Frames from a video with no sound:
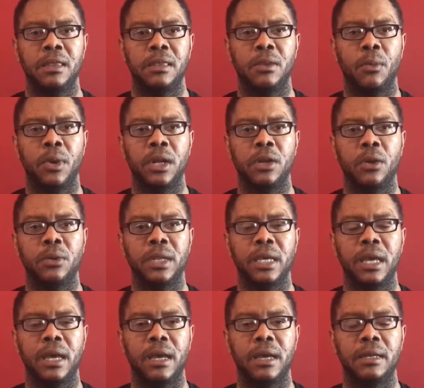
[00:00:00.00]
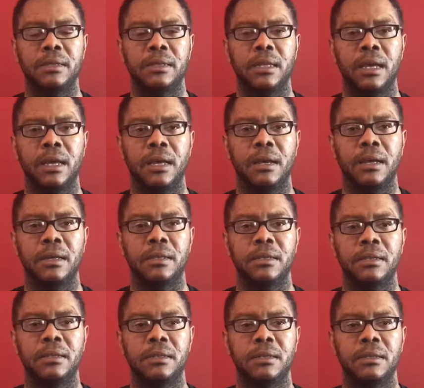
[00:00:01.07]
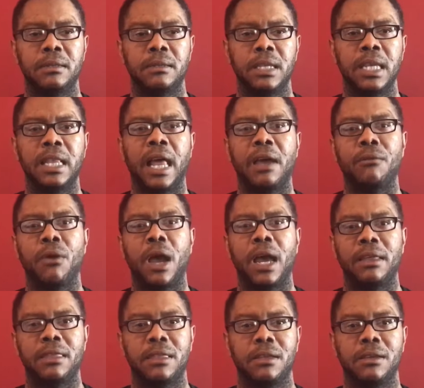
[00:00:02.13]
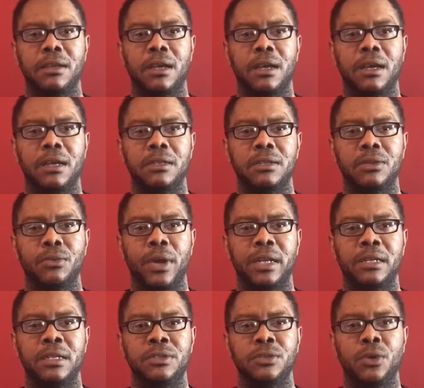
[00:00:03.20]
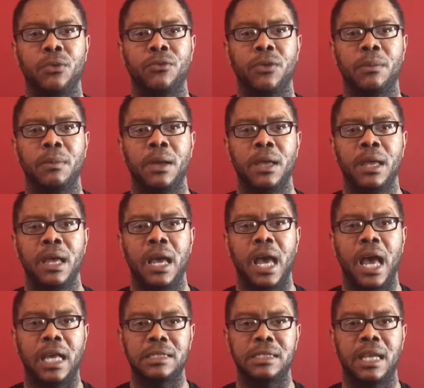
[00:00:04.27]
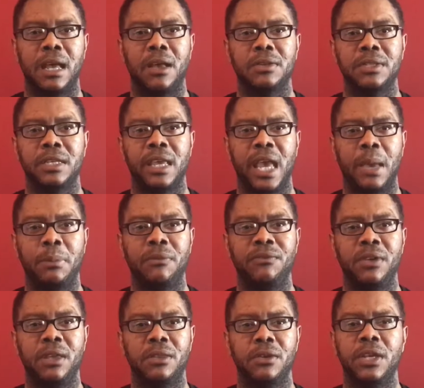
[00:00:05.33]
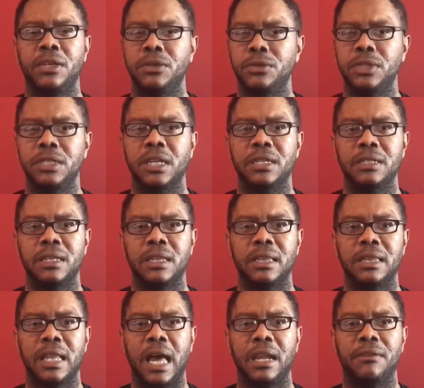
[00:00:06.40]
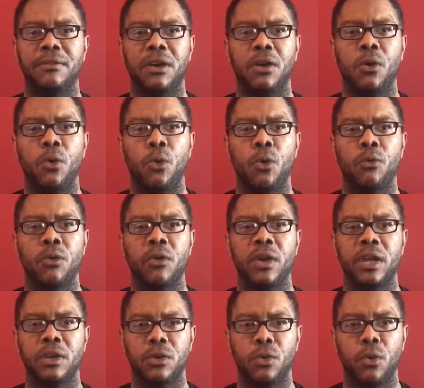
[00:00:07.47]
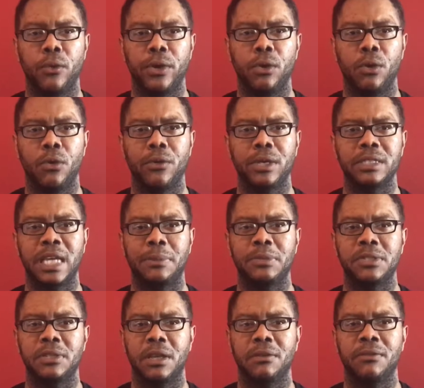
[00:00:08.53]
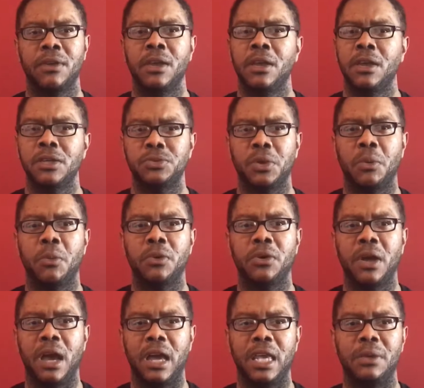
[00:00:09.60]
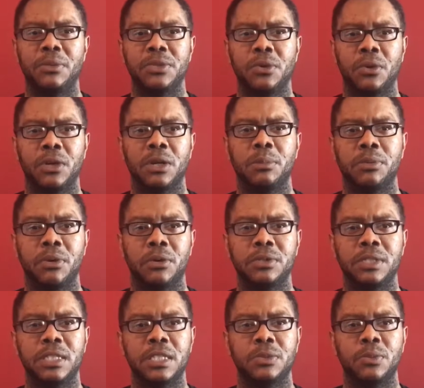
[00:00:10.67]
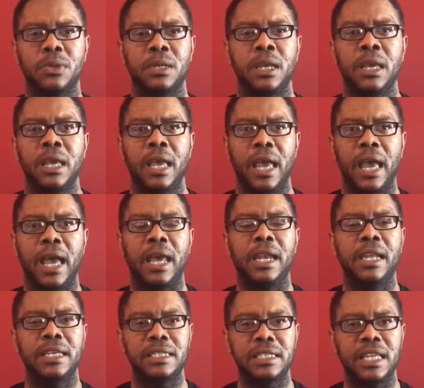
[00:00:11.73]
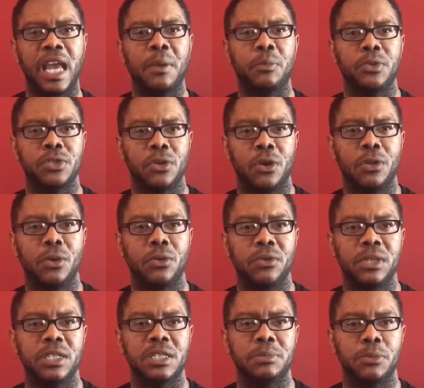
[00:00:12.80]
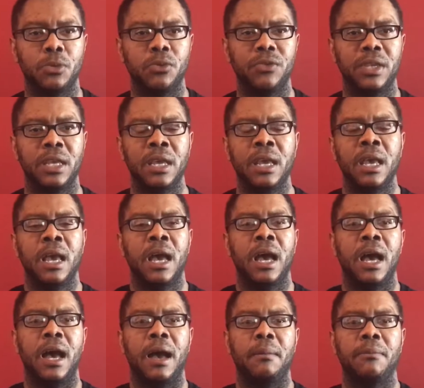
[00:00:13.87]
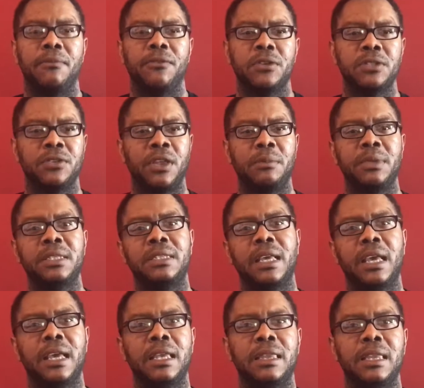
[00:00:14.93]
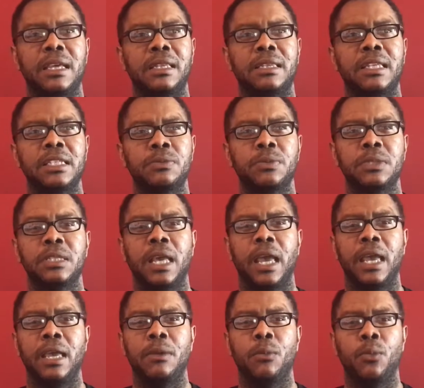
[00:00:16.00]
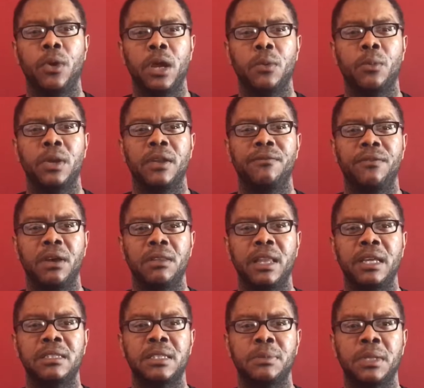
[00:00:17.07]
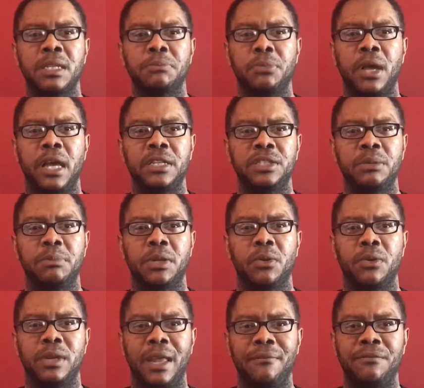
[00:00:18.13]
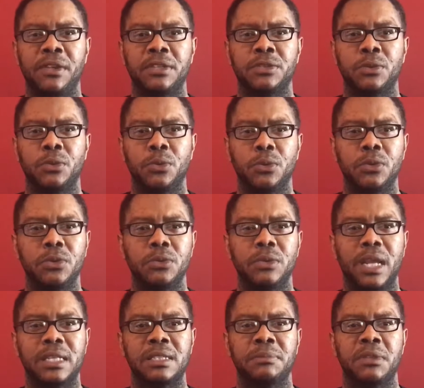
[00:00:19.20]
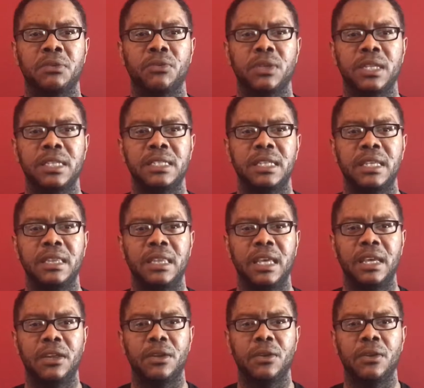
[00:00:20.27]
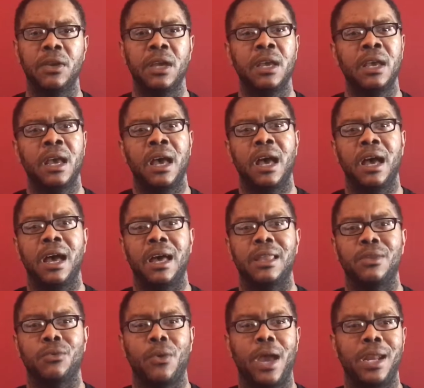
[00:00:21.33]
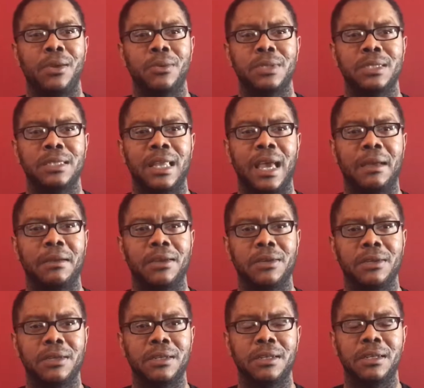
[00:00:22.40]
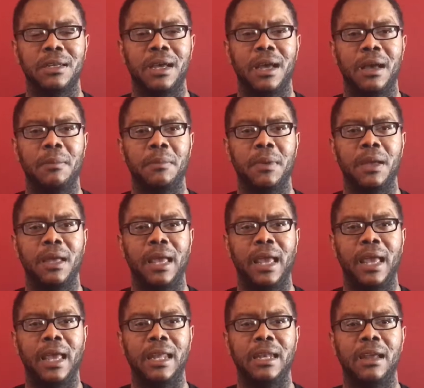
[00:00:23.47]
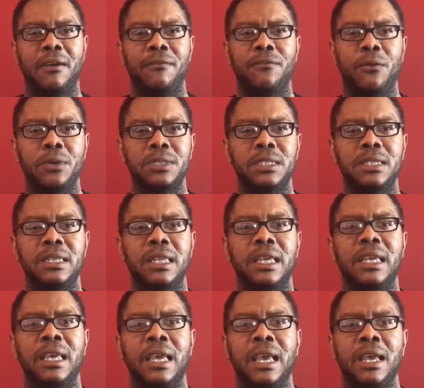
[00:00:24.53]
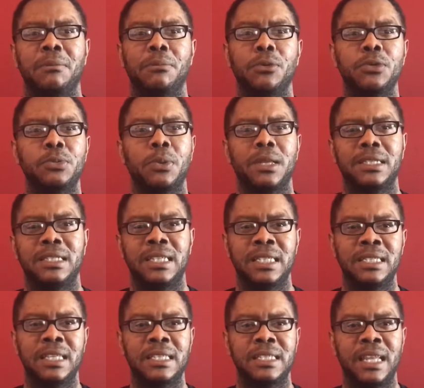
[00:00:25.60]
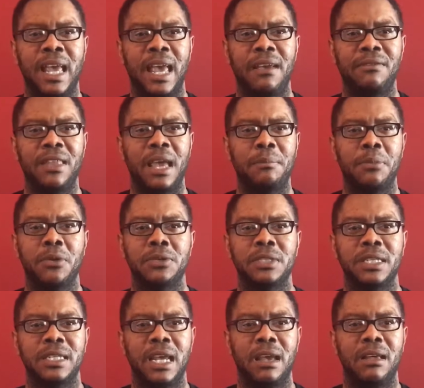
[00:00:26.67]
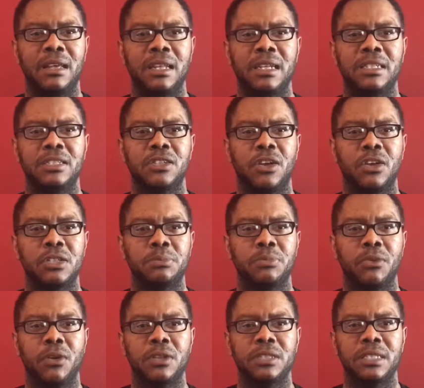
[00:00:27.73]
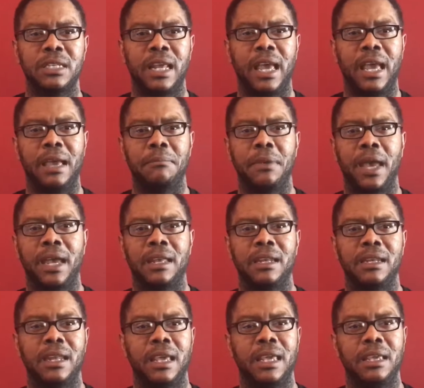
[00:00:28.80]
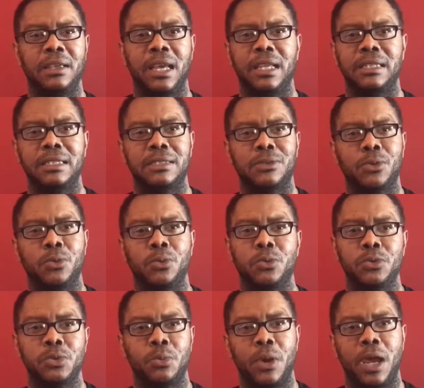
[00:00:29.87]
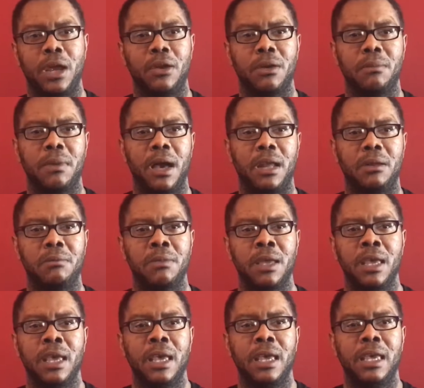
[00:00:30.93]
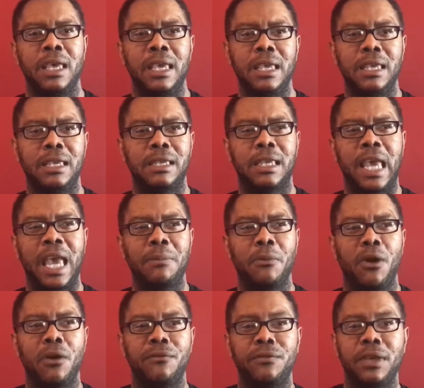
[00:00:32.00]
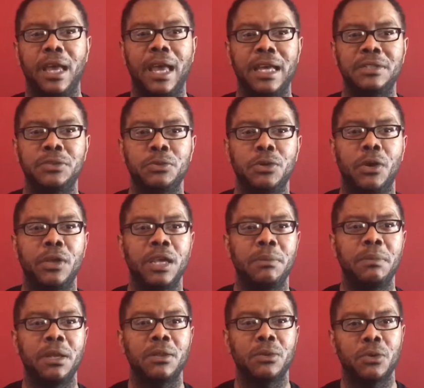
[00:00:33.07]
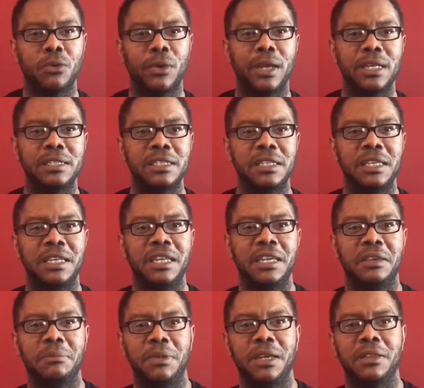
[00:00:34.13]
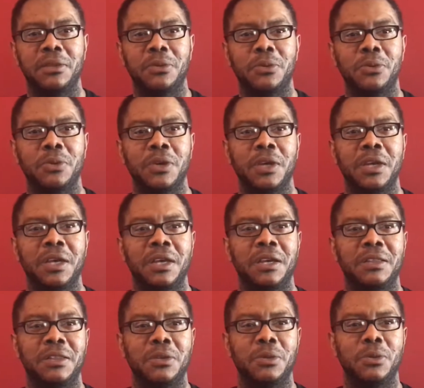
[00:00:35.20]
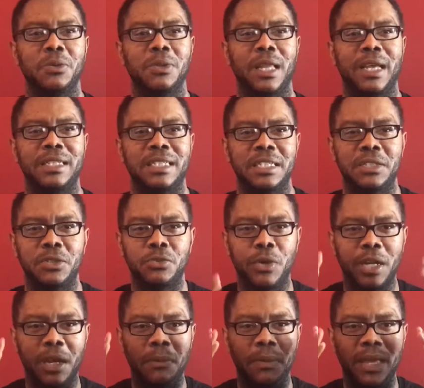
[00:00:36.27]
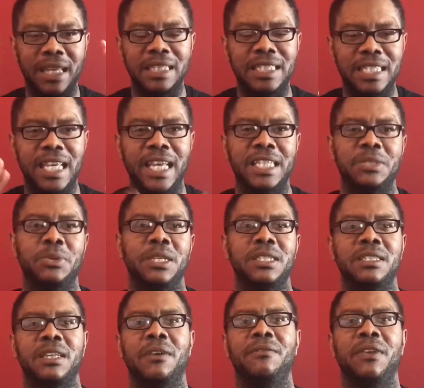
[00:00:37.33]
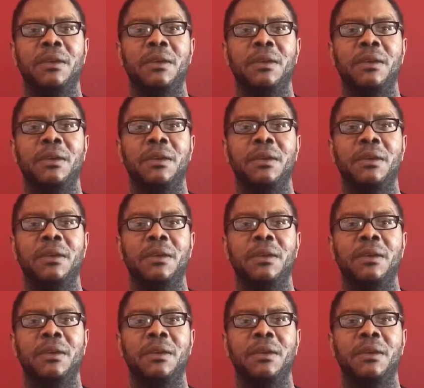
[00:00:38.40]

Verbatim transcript: the one and only uh, uh, Eli Roth uh, directness, you know, from Hostiles and Cabin Fever. He usually does a lot of uh, horror and gory horror and type of stuff. So I wonder how he was going to approach this one. And his stamp was all over this movie. Um, first off, let me say that this was a weird one. It felt like something that probably should have been on Netflix or Hulu, not something released in theater. Uh, the writing wasn't that good. Um, and unfortunately, Bruce Willis just doesn't have that personality that Charles Bronson had back in the day. He had this cool swagger about him. He came off as you know, he could be a little crazy and he could be a little little like just straight up intense with his stuff.